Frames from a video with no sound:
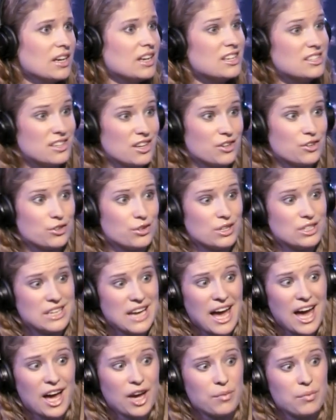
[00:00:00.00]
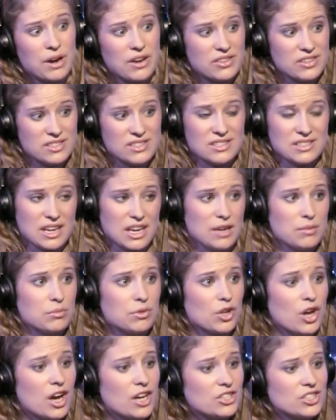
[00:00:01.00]
is under attack by the same
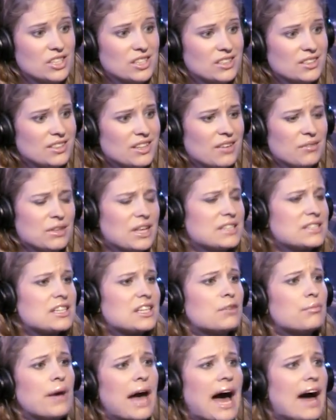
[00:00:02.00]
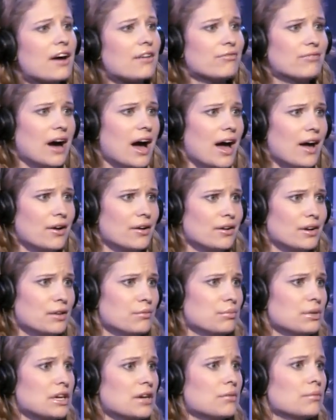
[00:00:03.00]
logic, I mean, that's going to backfire
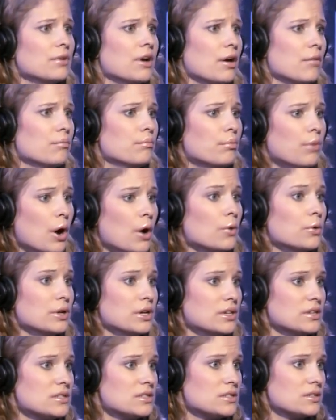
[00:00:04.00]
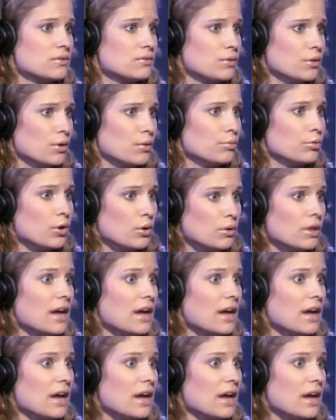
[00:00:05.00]
and be a, a bonus for pro